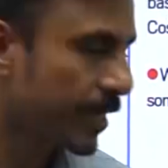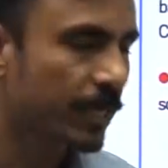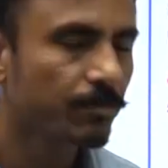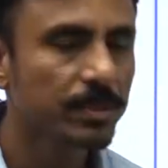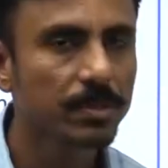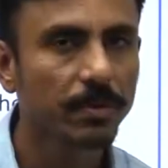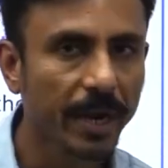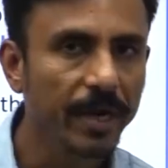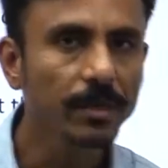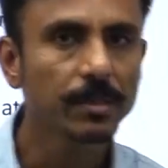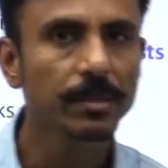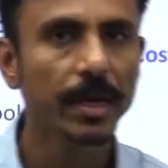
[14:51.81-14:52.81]
That means the
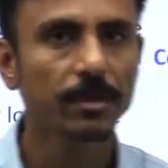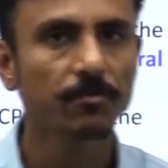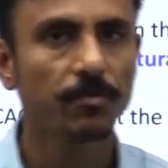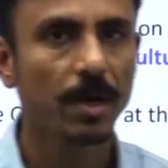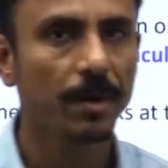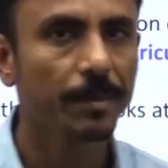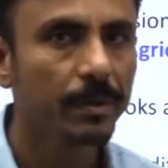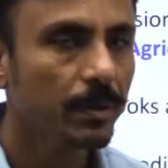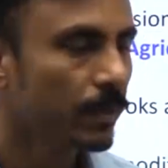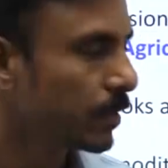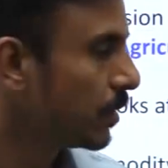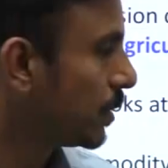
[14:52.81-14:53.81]
rent that a
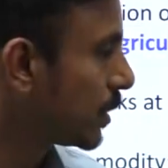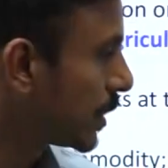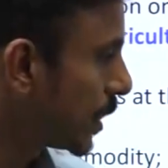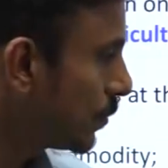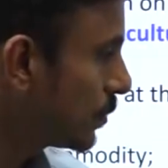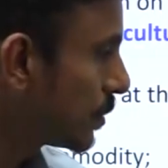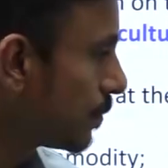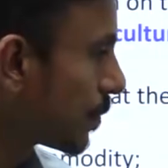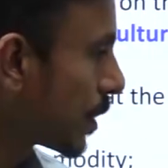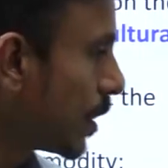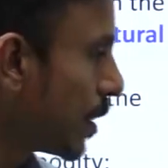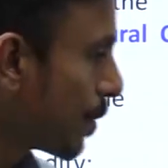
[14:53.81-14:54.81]
farmer gives
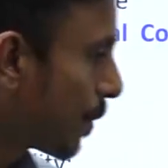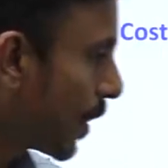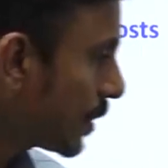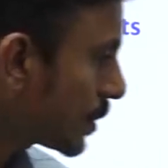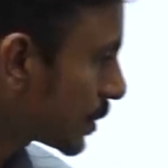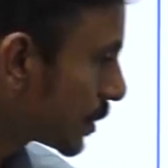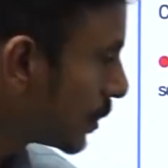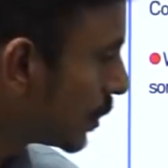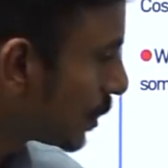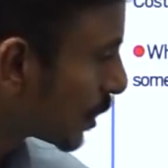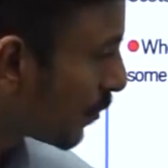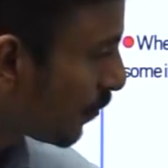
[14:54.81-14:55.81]
plus
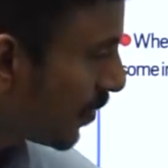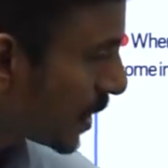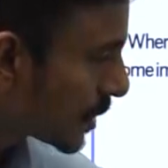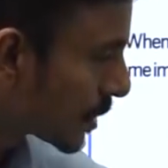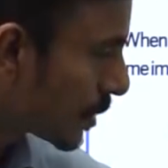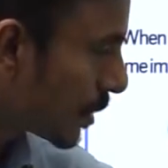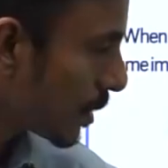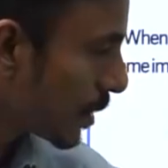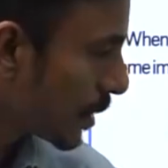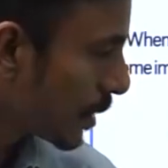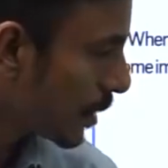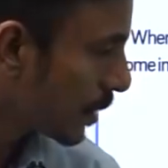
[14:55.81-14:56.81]
the fixed
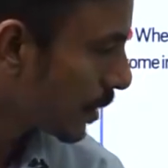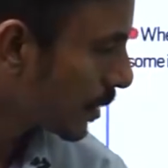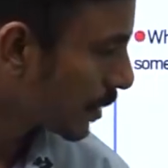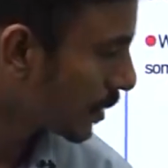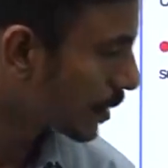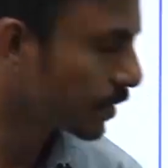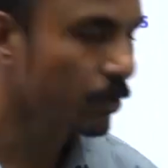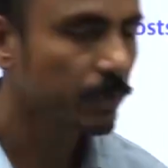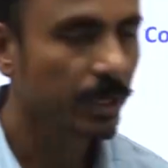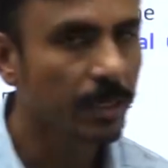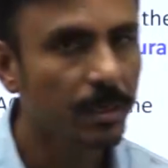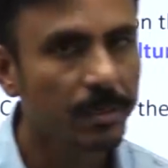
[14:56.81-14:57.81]

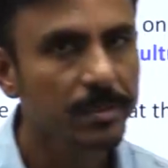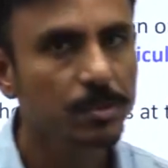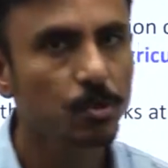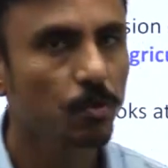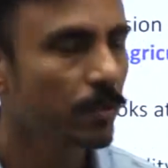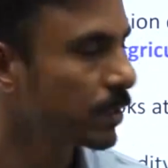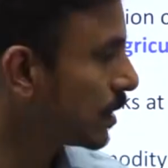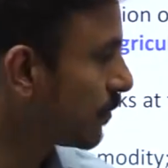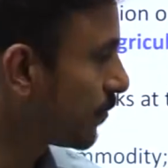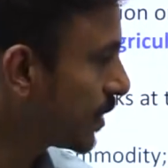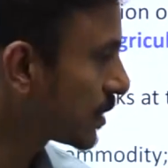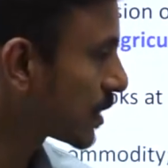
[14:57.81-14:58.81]
the interest over the
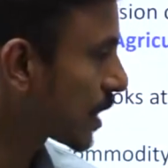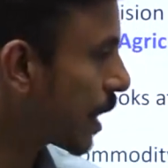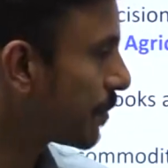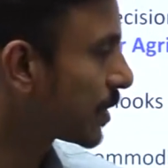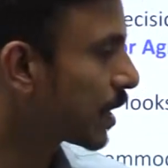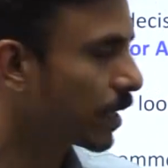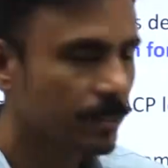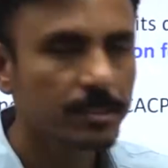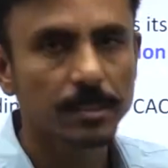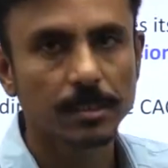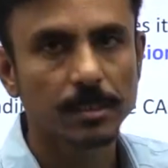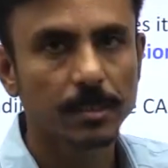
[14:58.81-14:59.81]
fixed capital
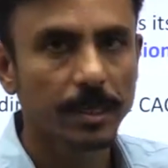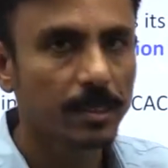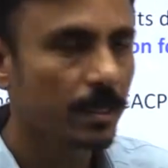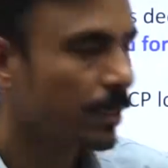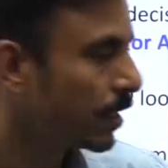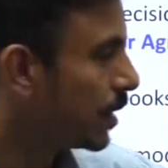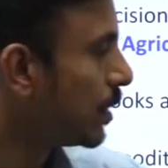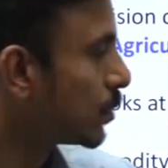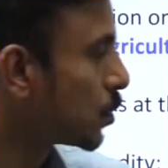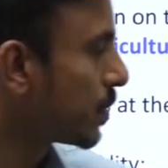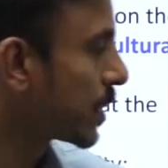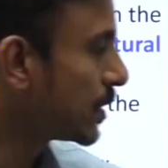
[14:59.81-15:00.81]
asset, right?
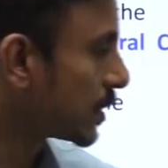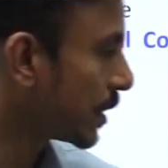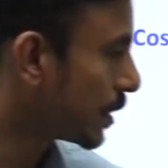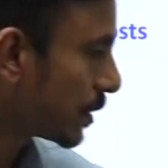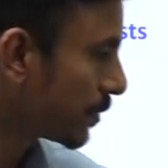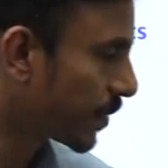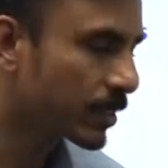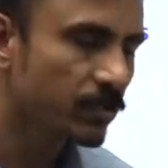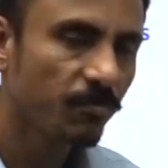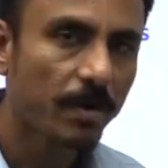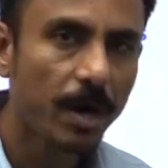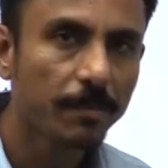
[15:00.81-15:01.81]
So because
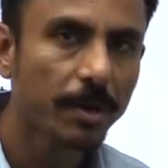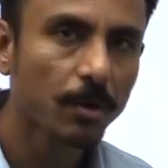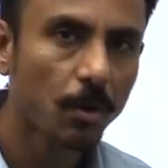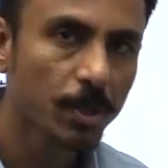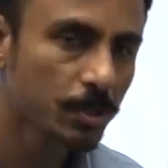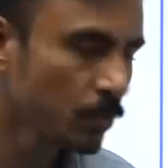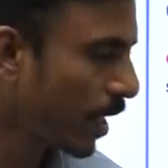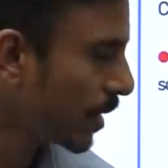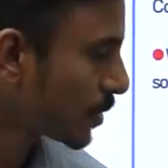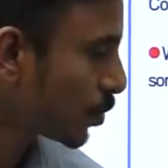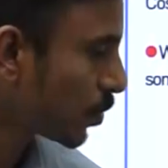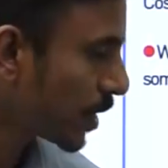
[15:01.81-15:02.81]
the farmer also
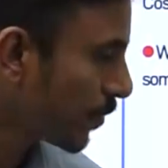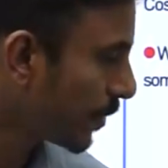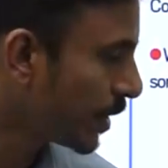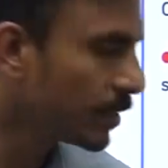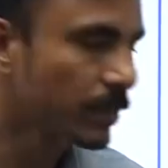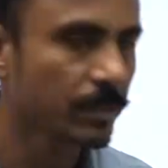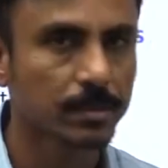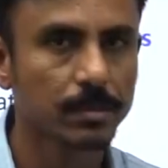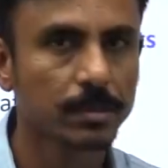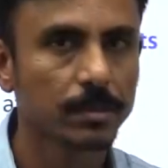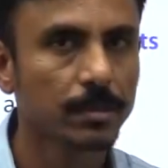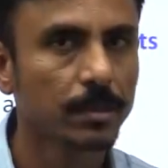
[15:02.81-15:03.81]
has to give
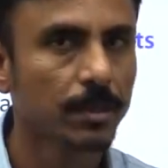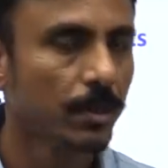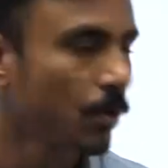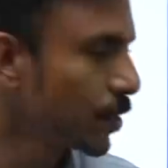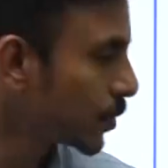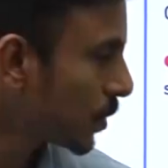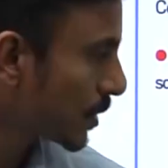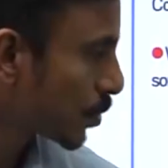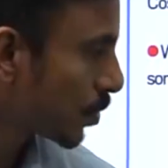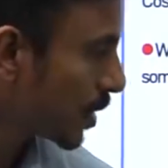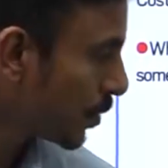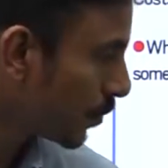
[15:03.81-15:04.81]
interest, also has
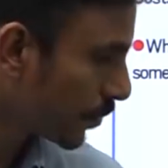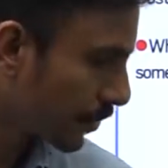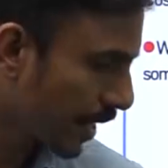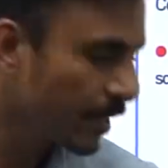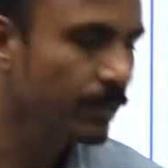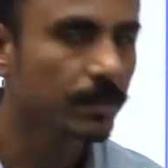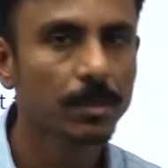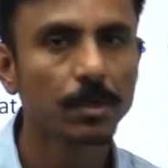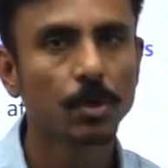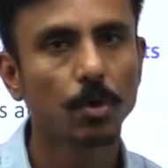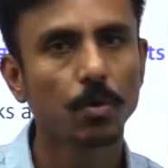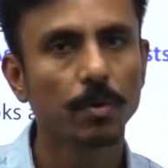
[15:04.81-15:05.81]
to give rent
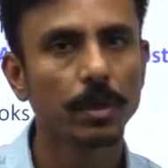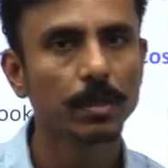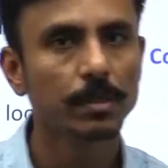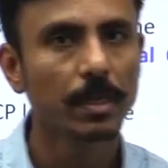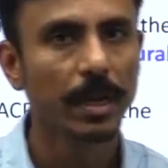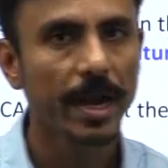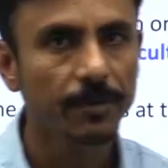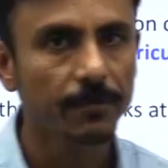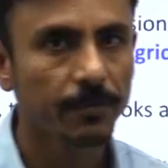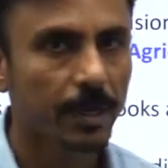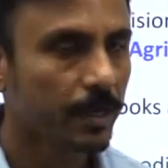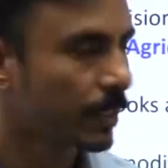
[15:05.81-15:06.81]
over the
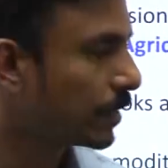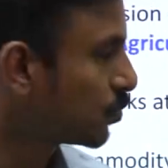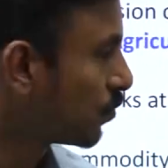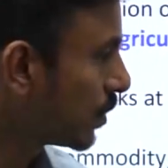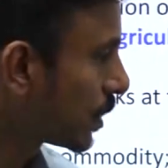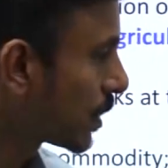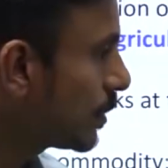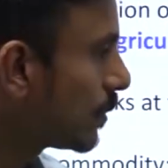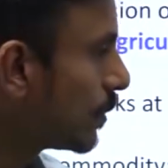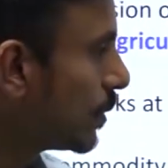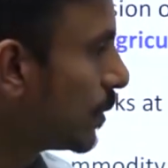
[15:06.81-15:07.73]
land where he is working.